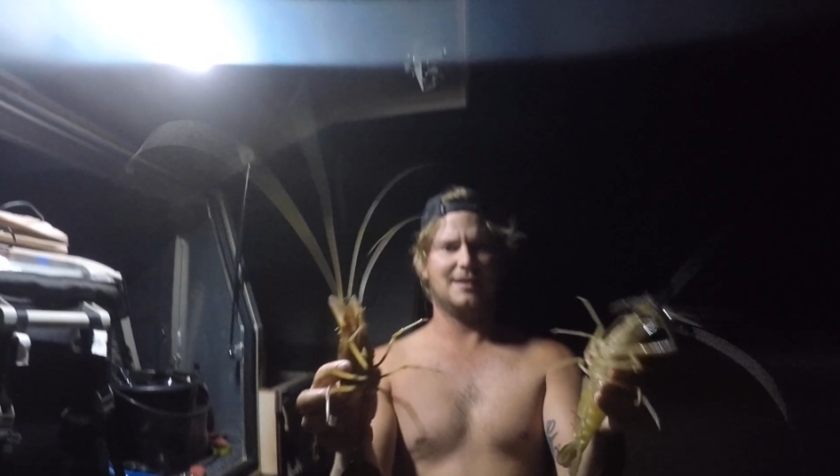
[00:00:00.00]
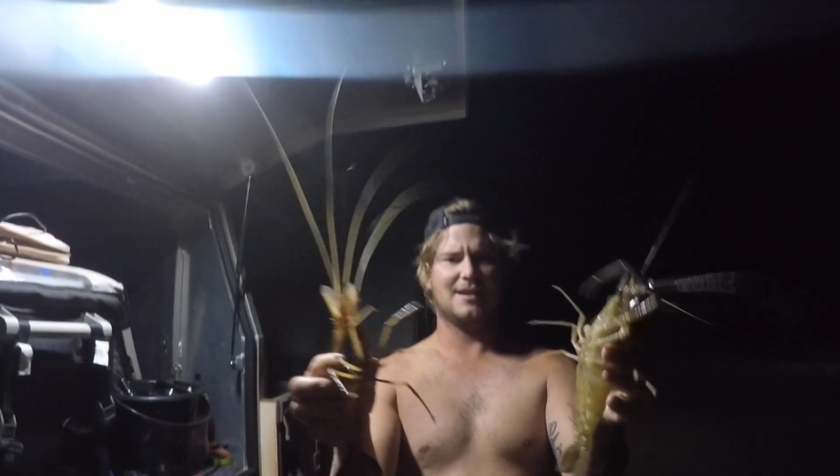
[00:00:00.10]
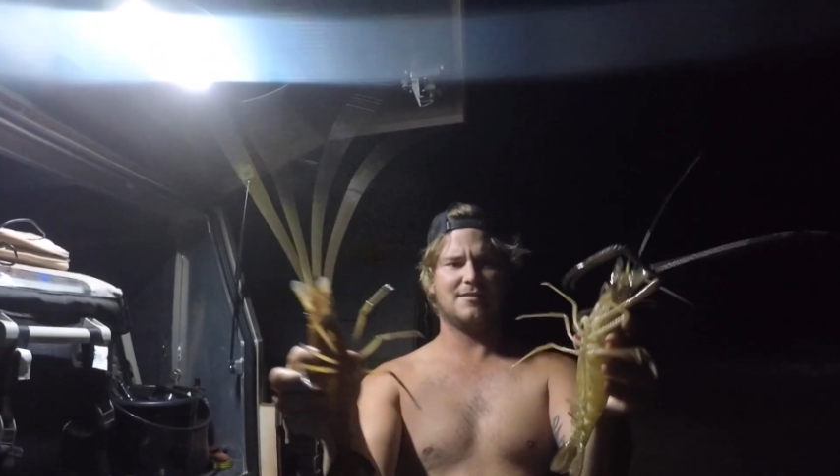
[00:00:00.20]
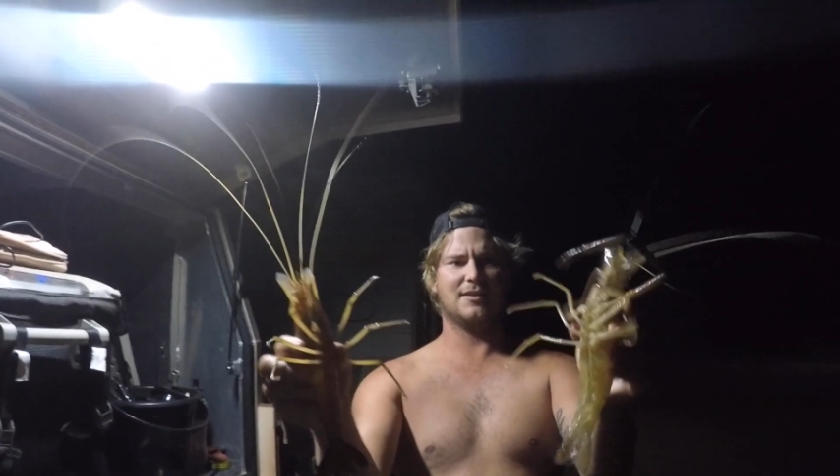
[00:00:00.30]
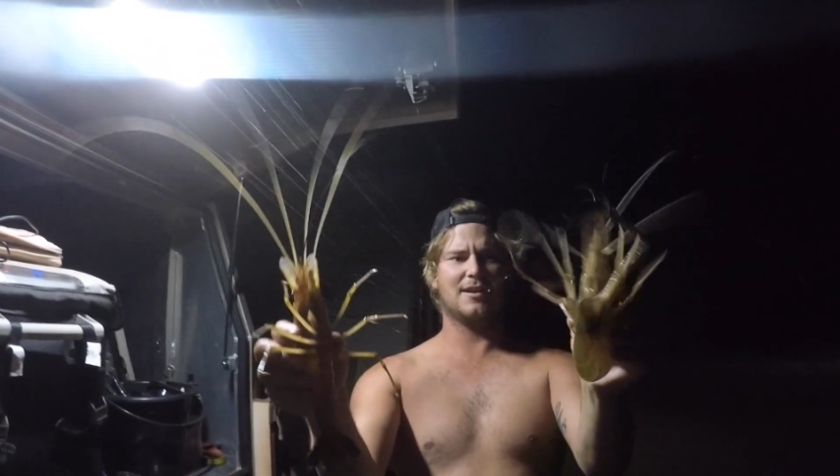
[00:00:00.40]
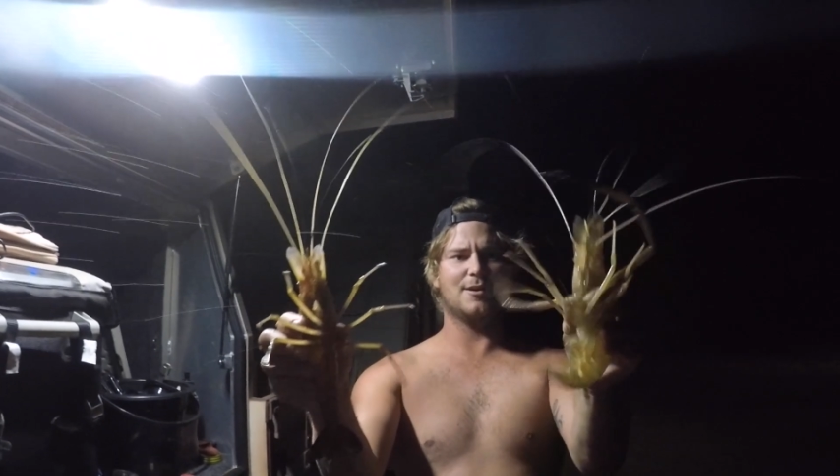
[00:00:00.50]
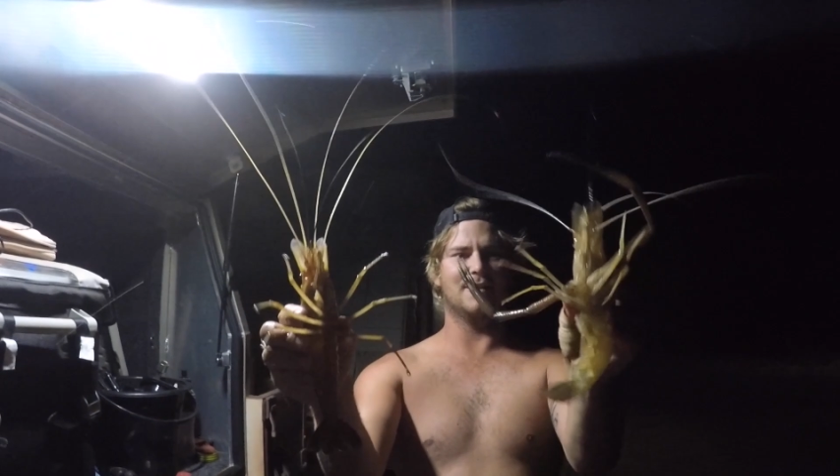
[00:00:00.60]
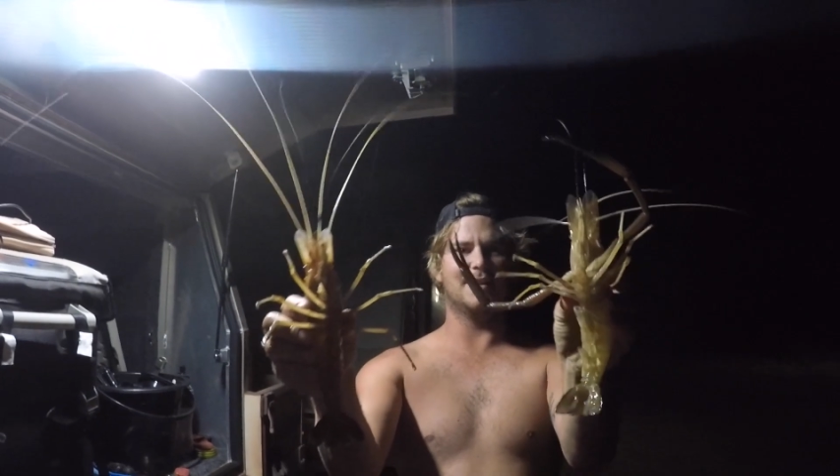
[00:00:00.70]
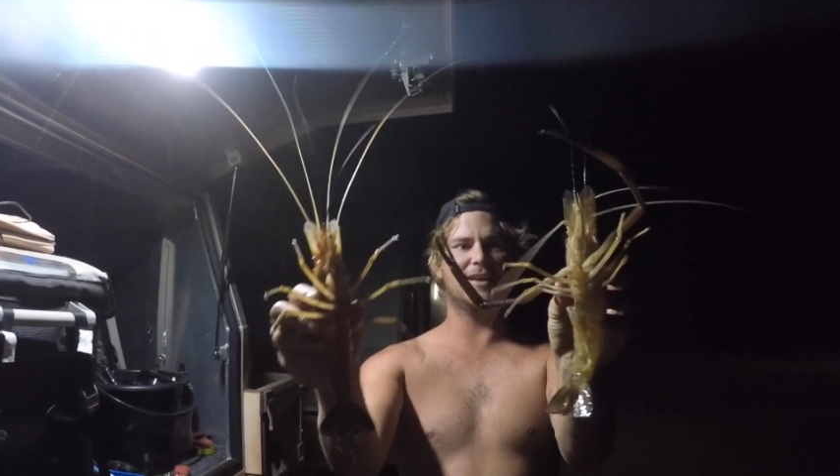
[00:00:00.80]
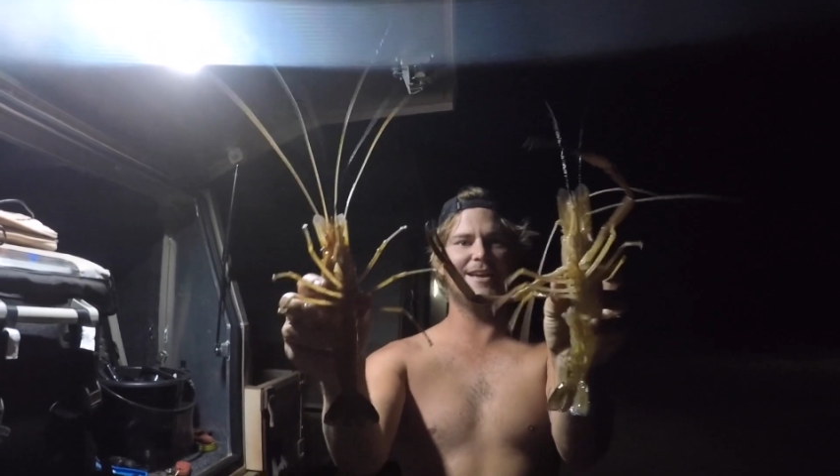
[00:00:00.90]
Have a
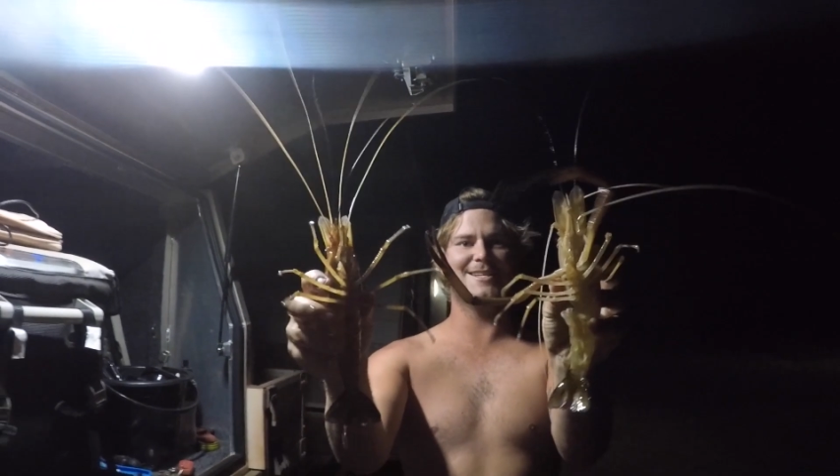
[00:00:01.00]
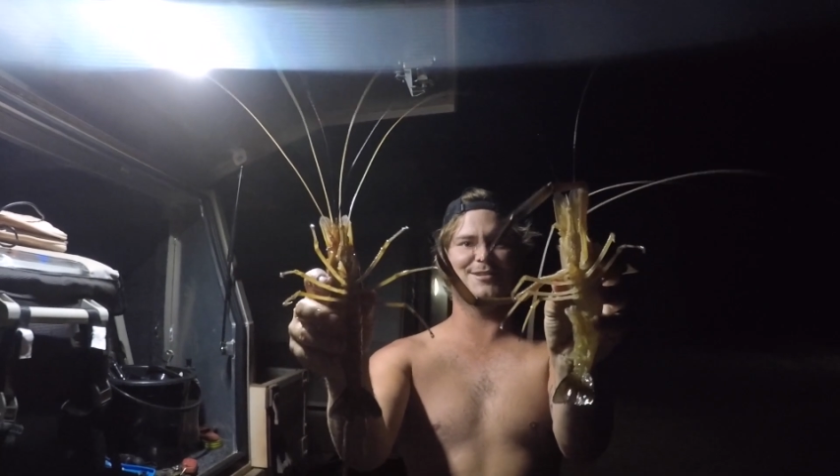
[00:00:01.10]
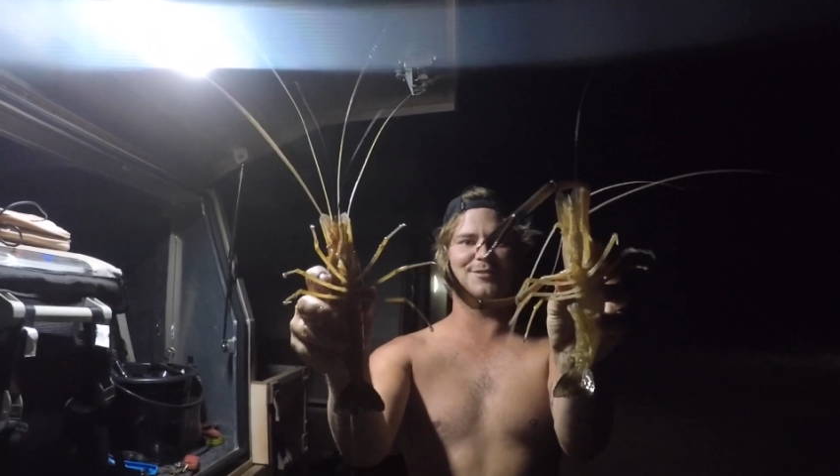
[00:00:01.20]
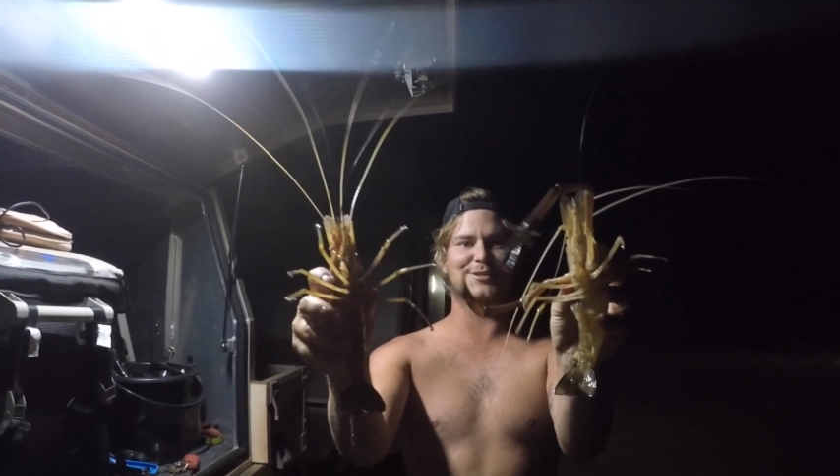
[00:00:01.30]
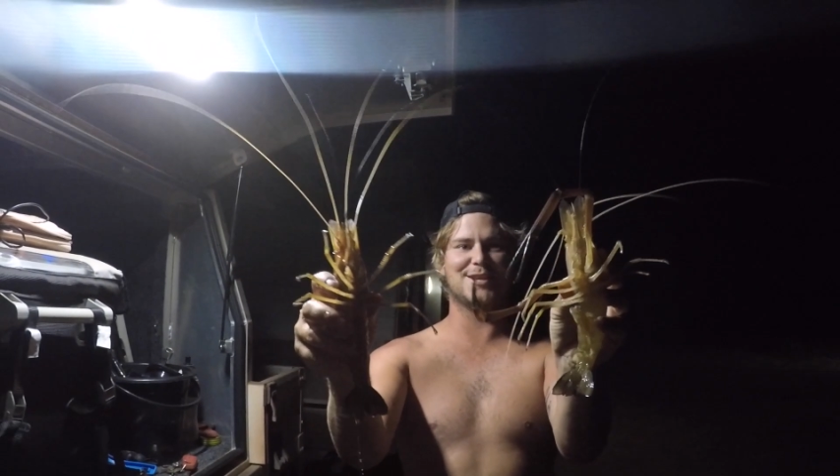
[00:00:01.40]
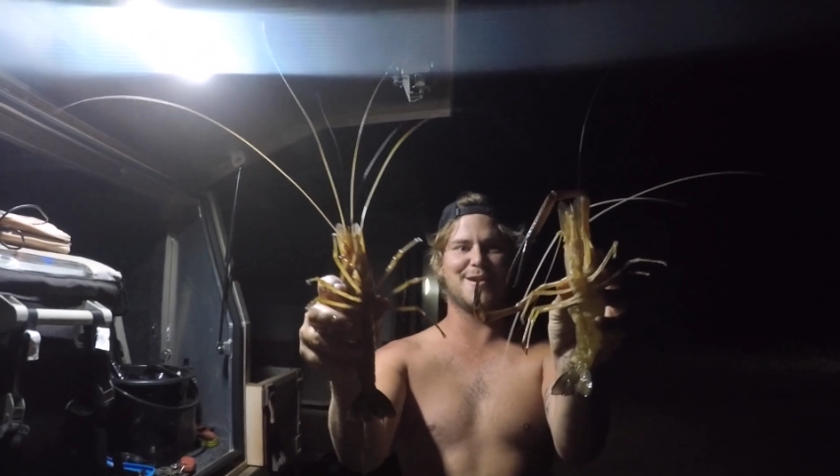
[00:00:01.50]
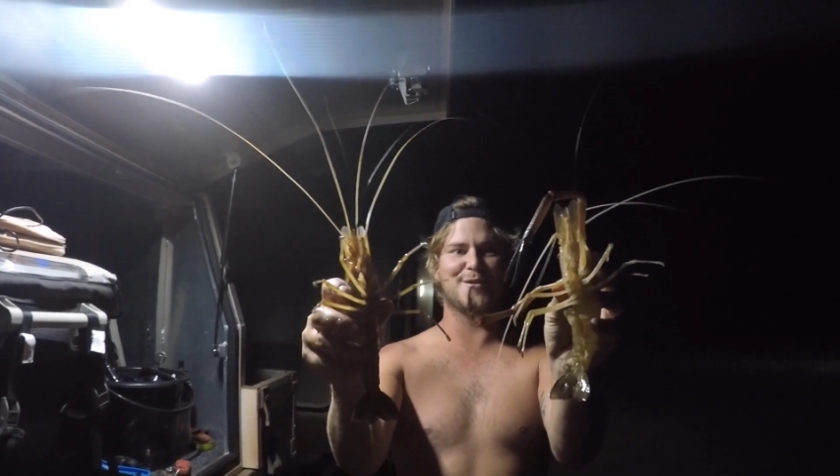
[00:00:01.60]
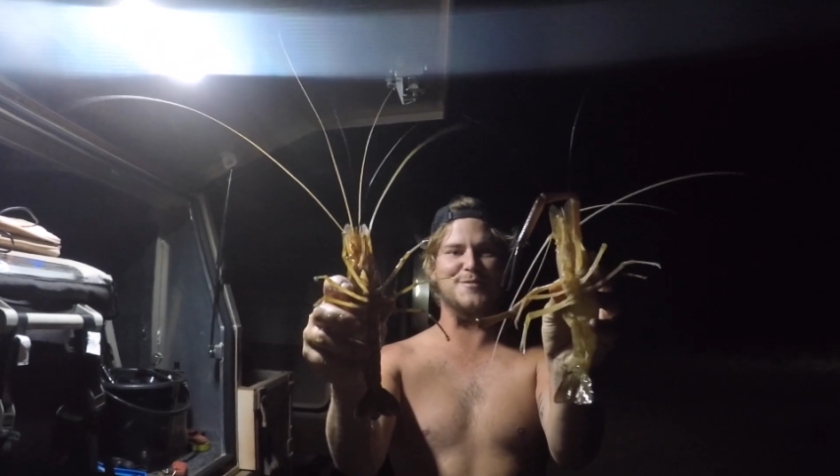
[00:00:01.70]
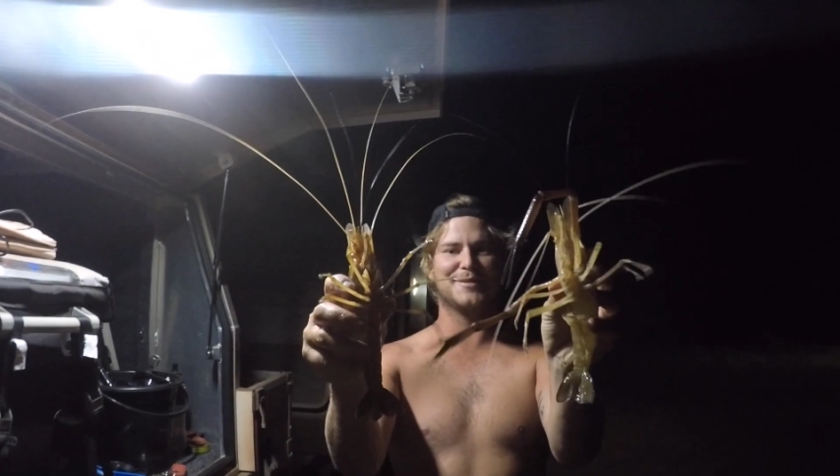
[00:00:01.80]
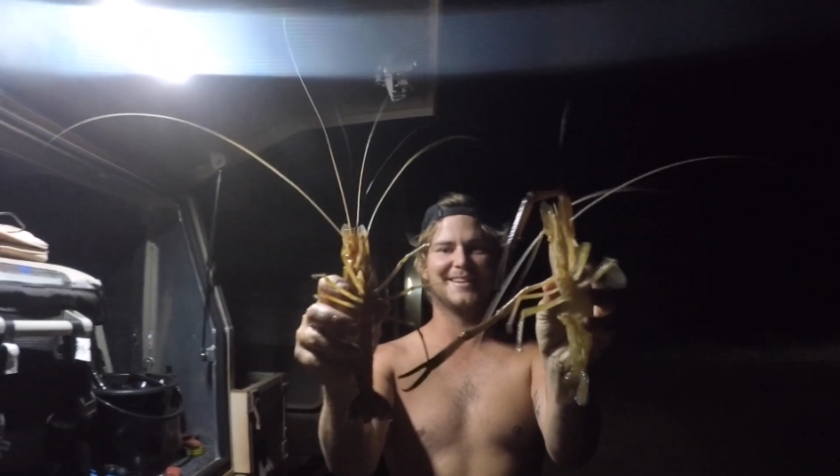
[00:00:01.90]
go at these for
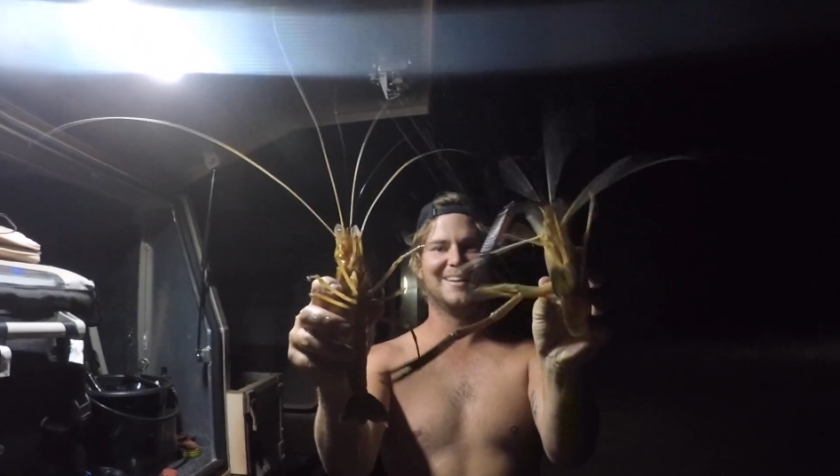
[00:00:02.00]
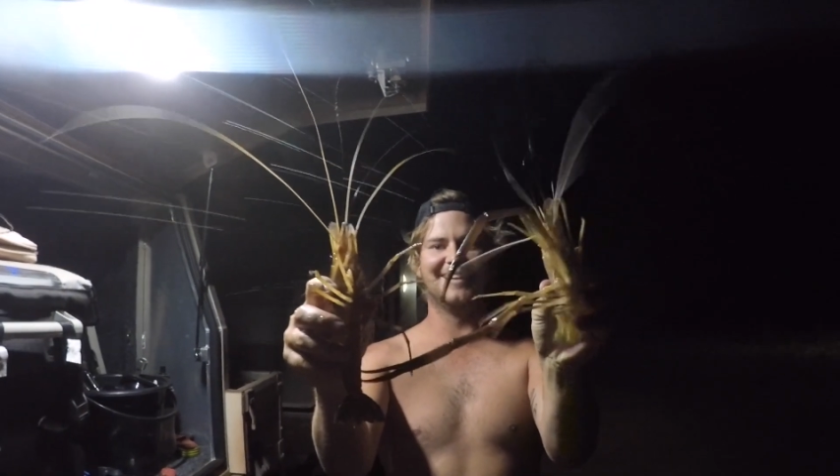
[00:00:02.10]
cherubim.